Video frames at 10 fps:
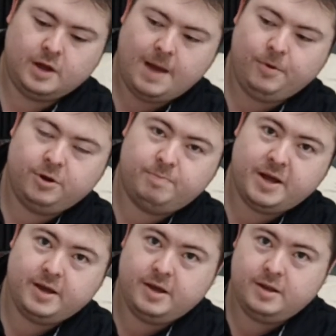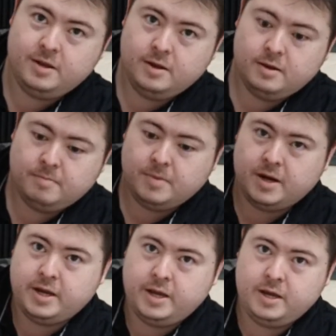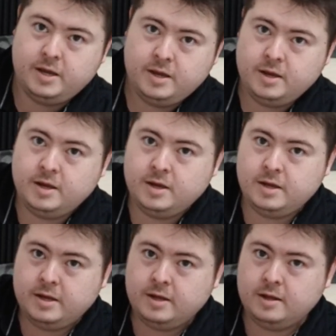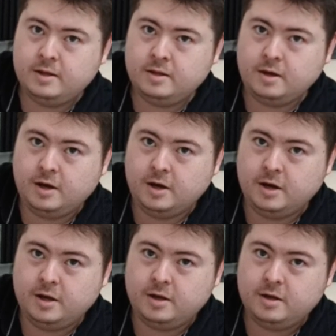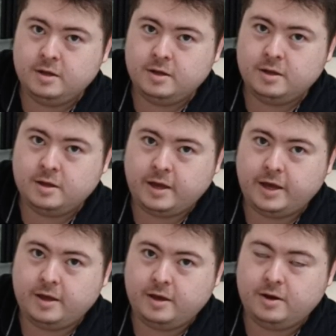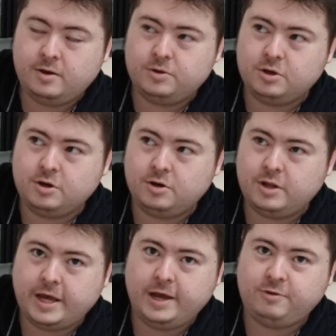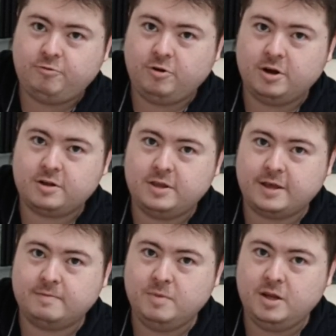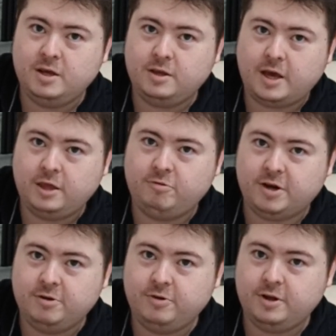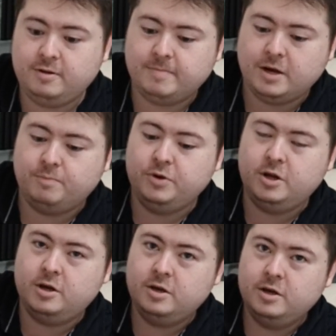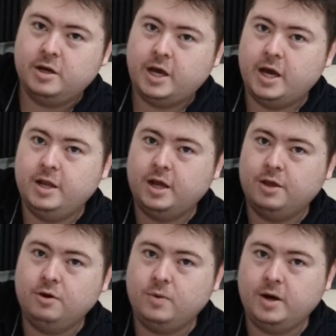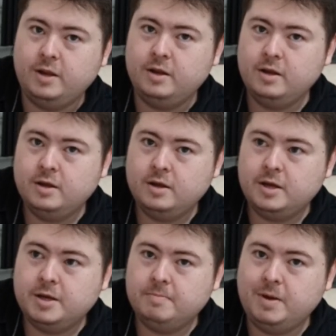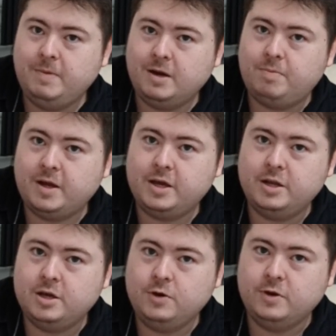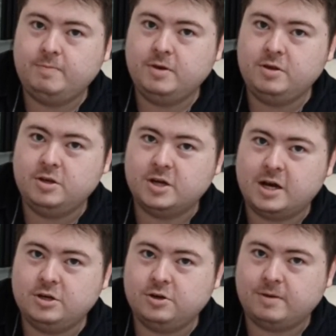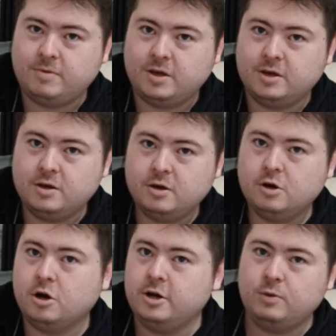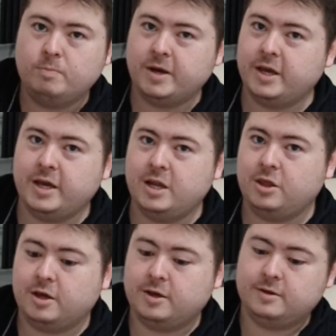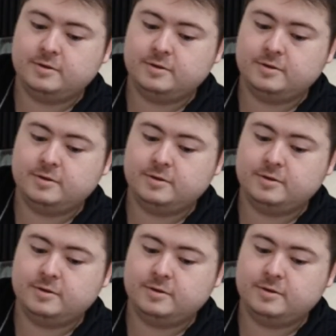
I'm gonna plug in my uh, what's it called ASRock Desk Mini A300, my computer, and the other one maybe I plug in a USB-C charger or something, or I just won't plug in anything.